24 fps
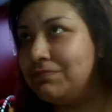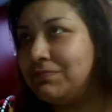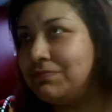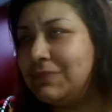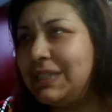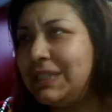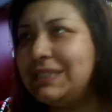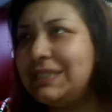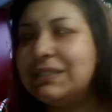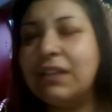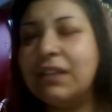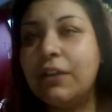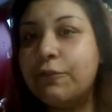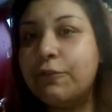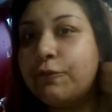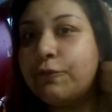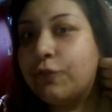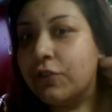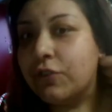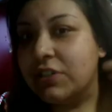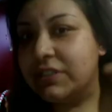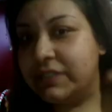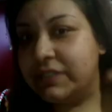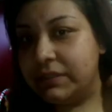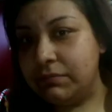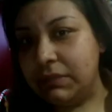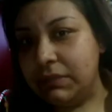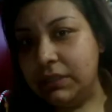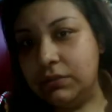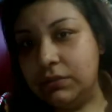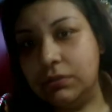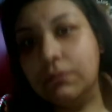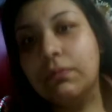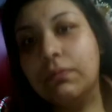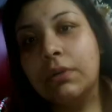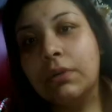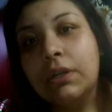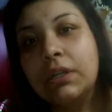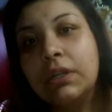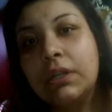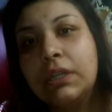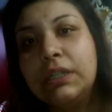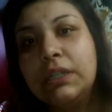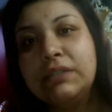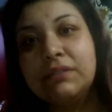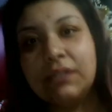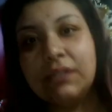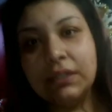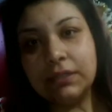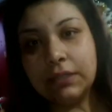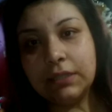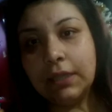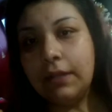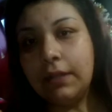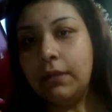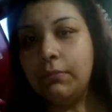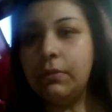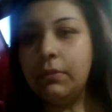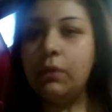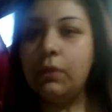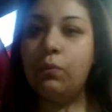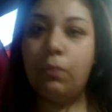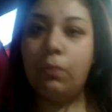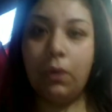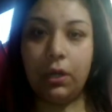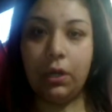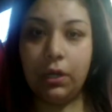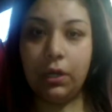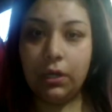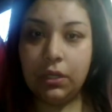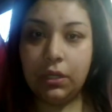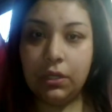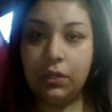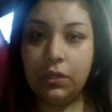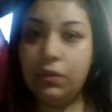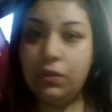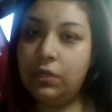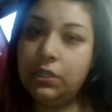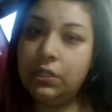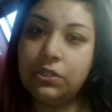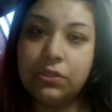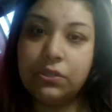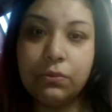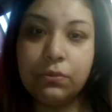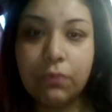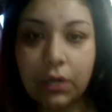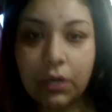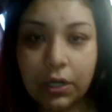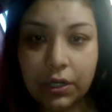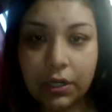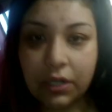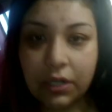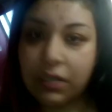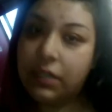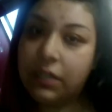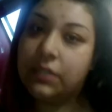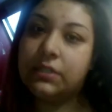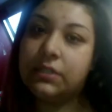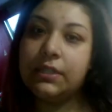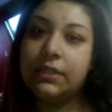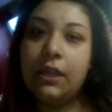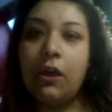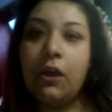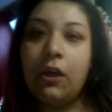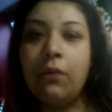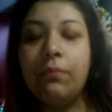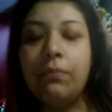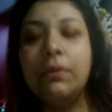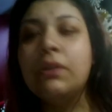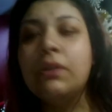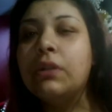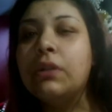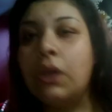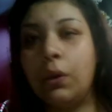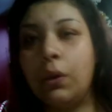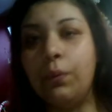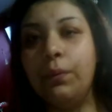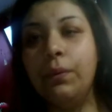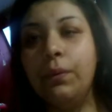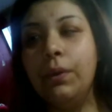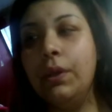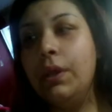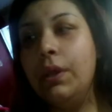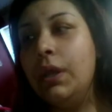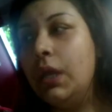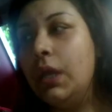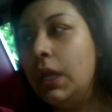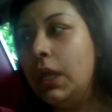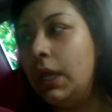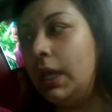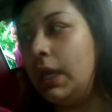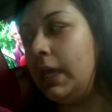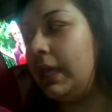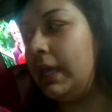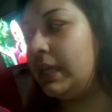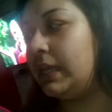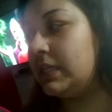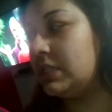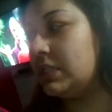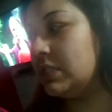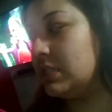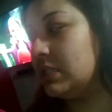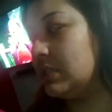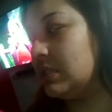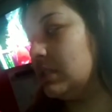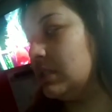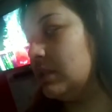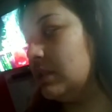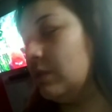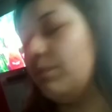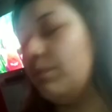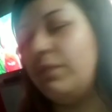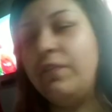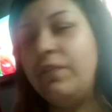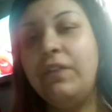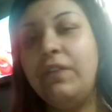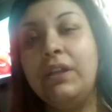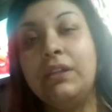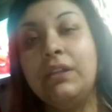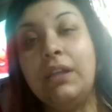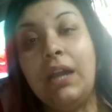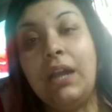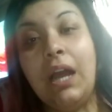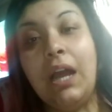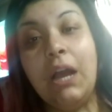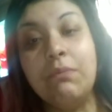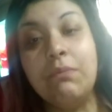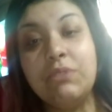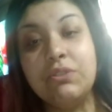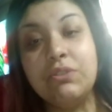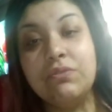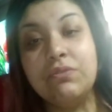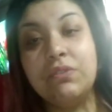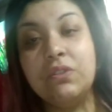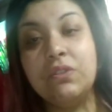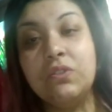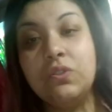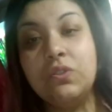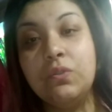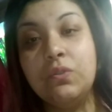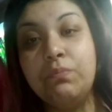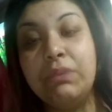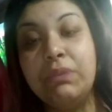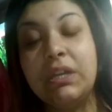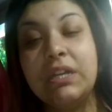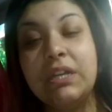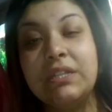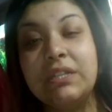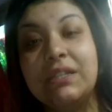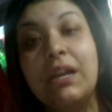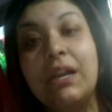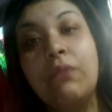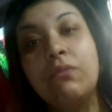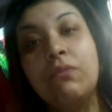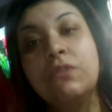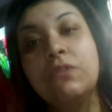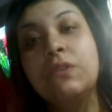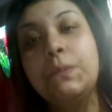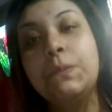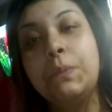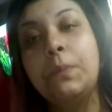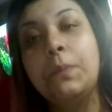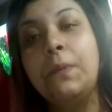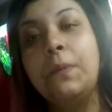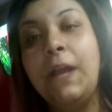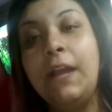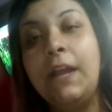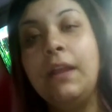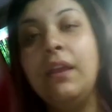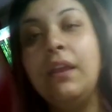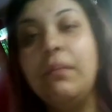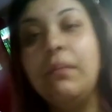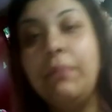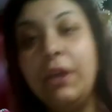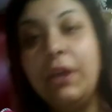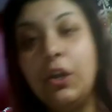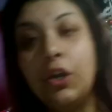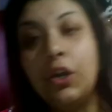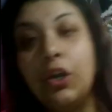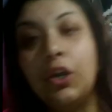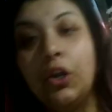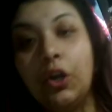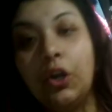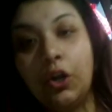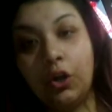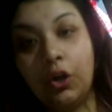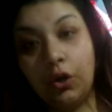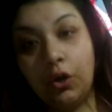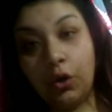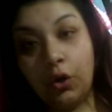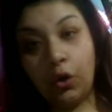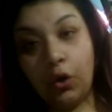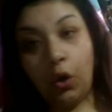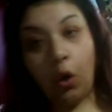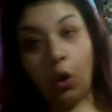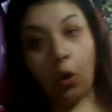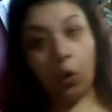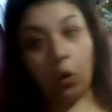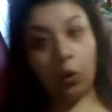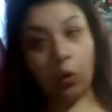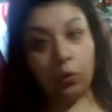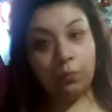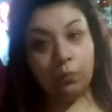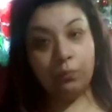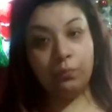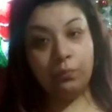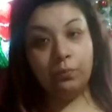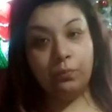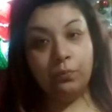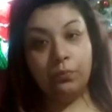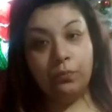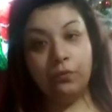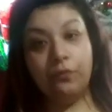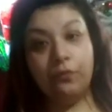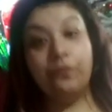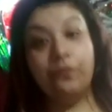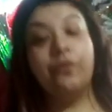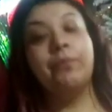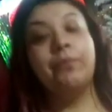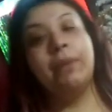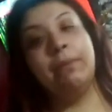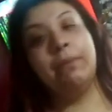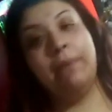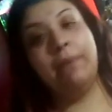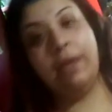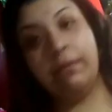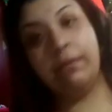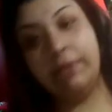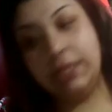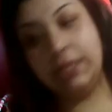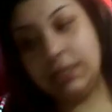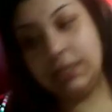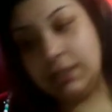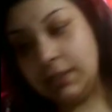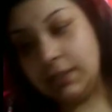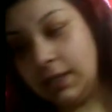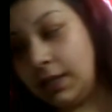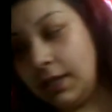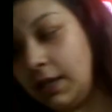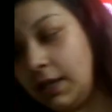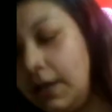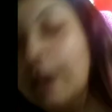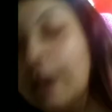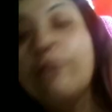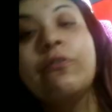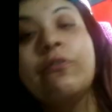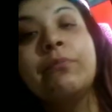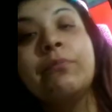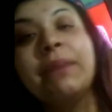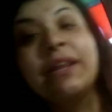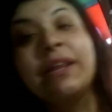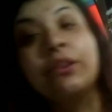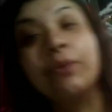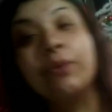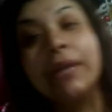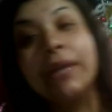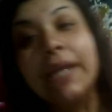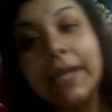he's not forcing me to work. He's not telling me work. You need to work. You need to help me. No. It's just the simple fact that I'm choosing to, because I want to provide a better home for my babies, for my 3